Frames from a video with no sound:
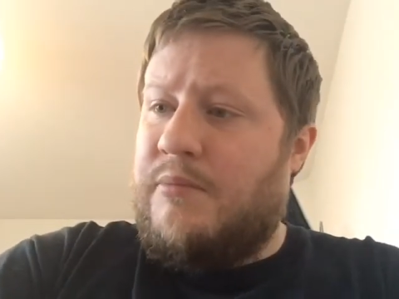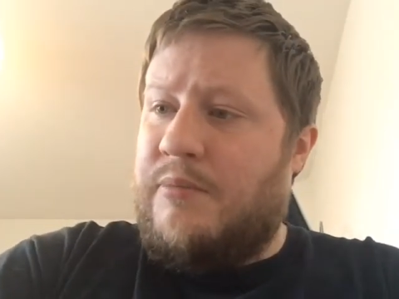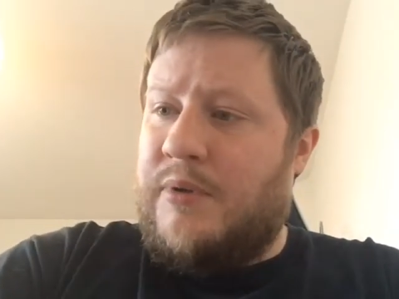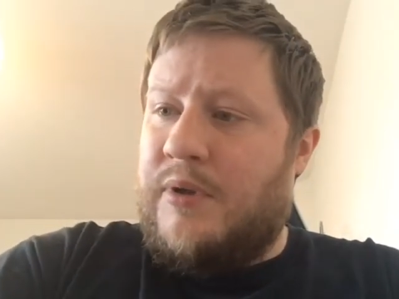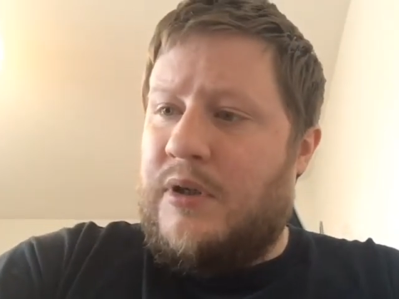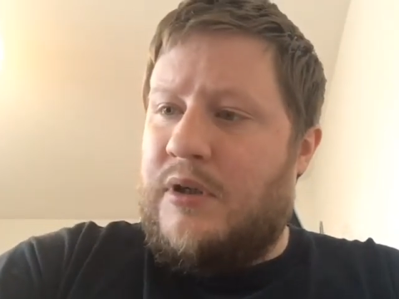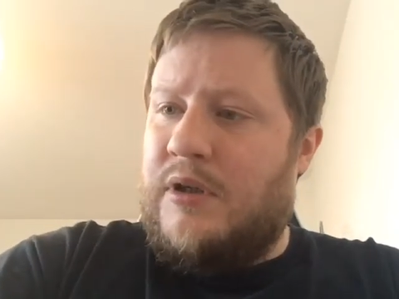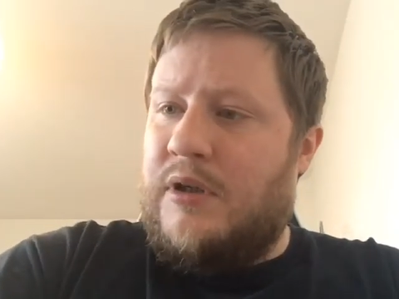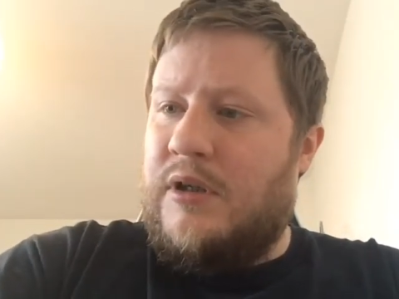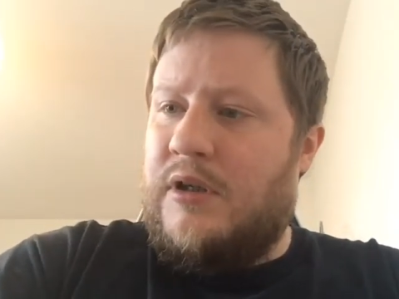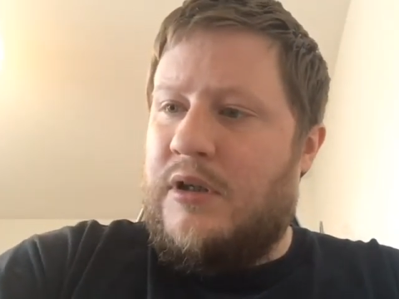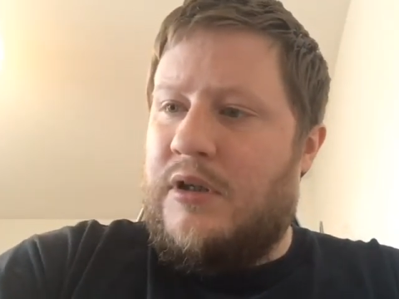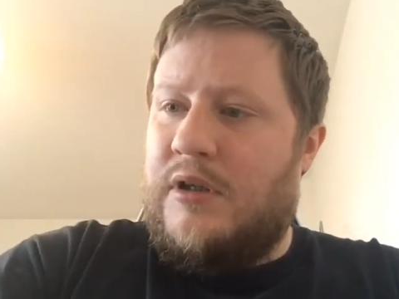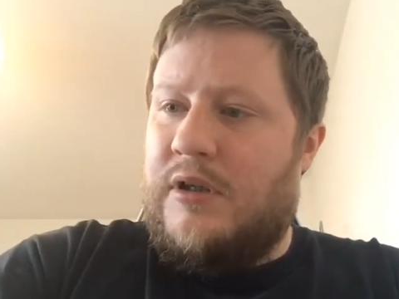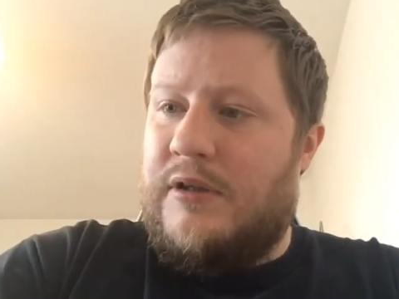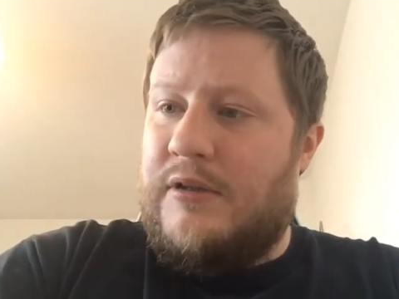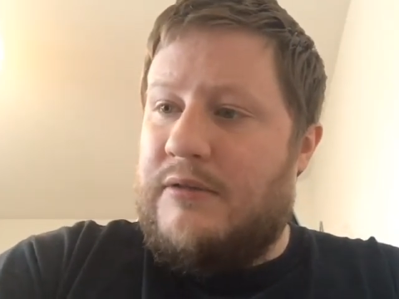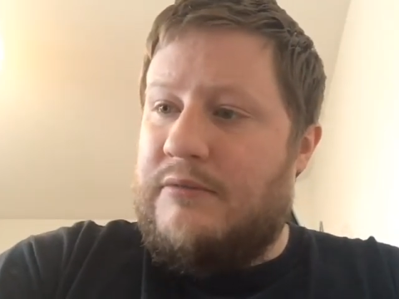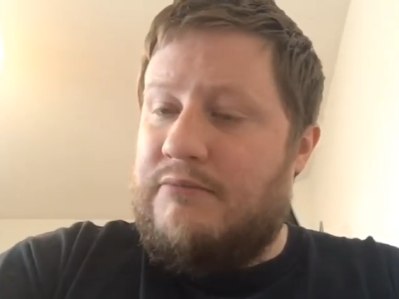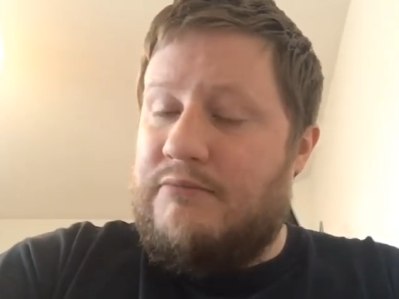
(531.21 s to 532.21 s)
but
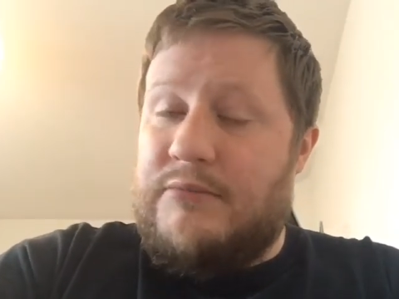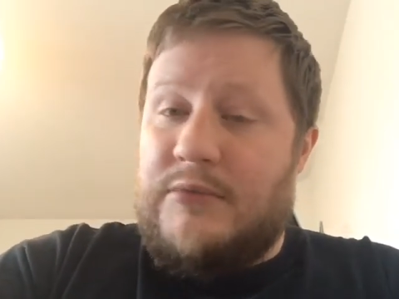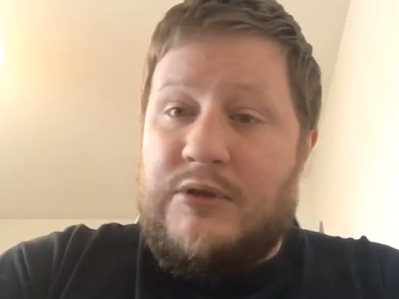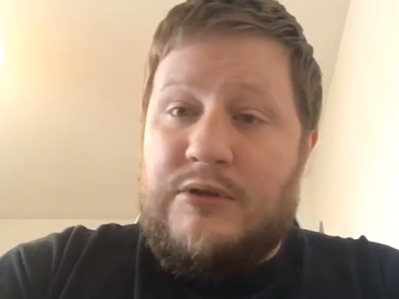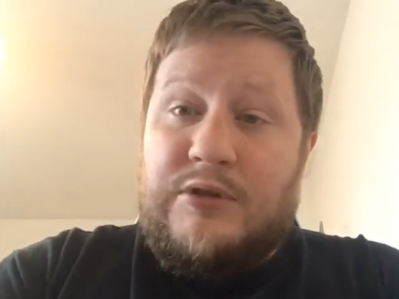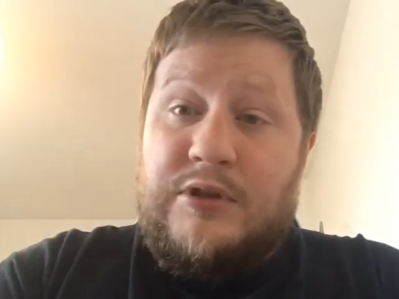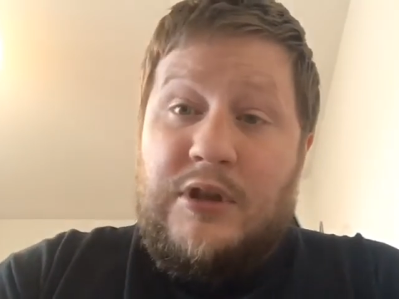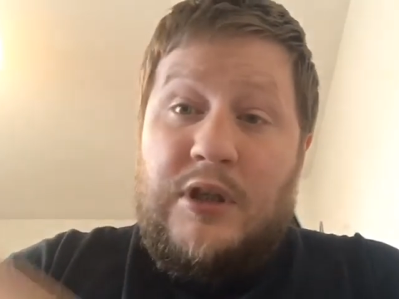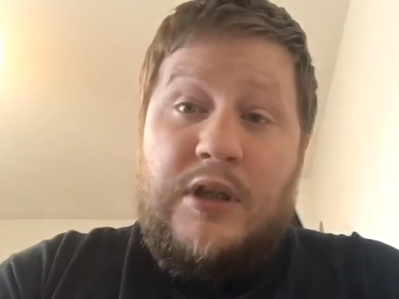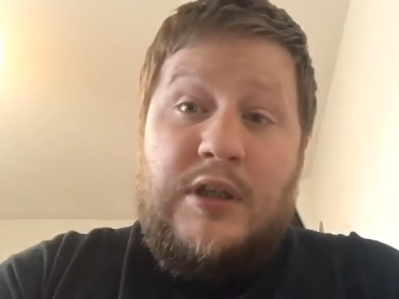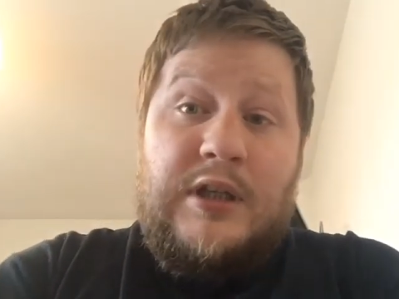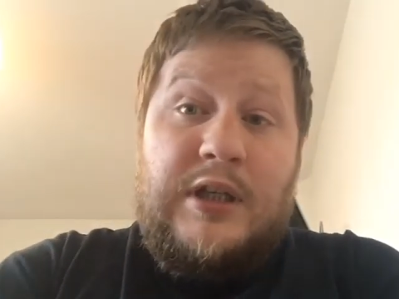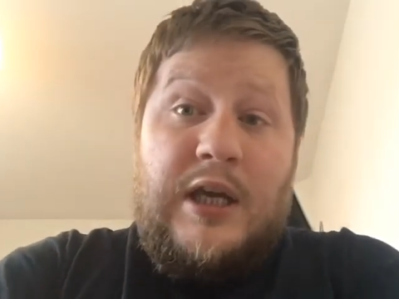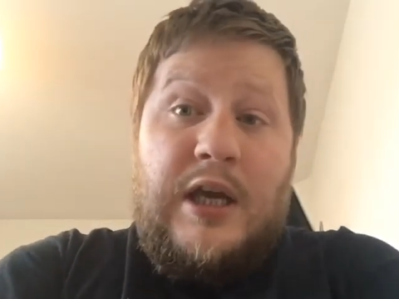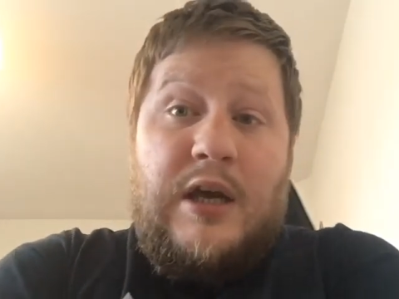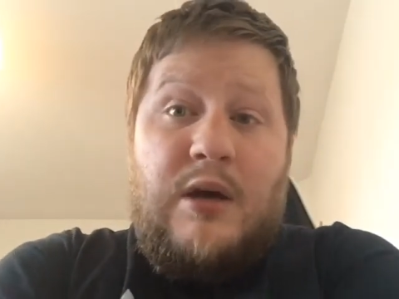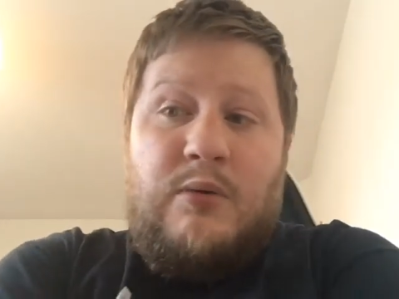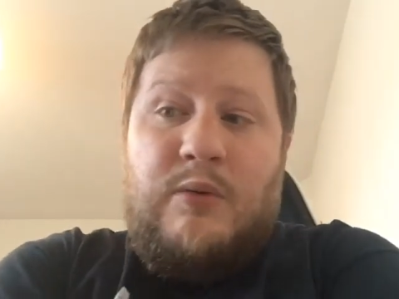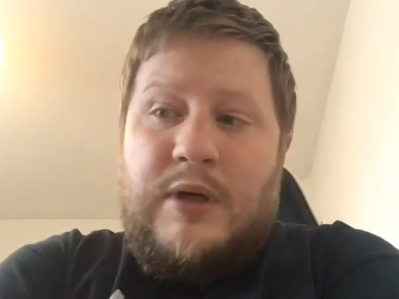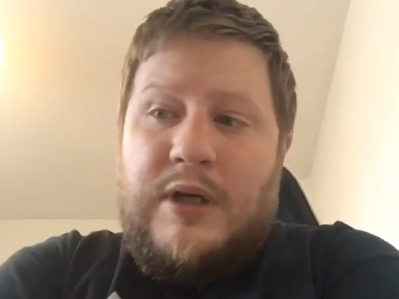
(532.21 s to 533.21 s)
starting to
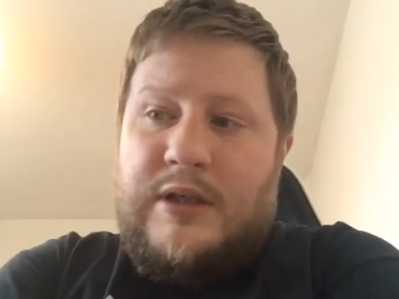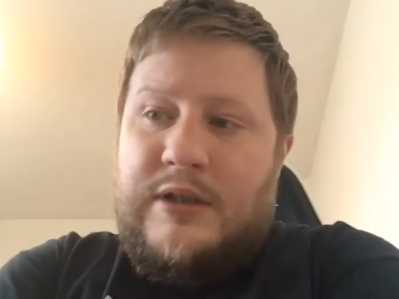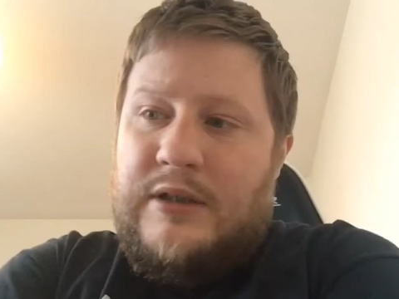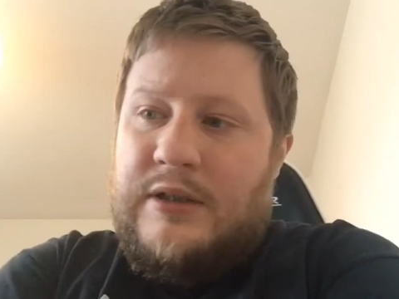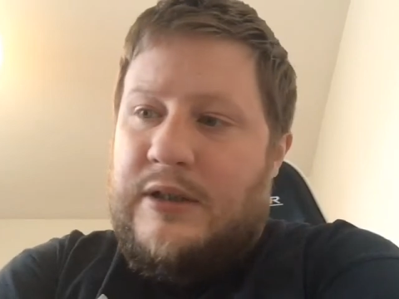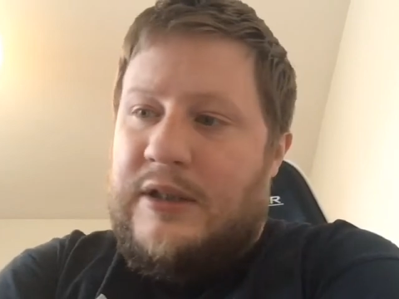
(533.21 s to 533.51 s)
get a win.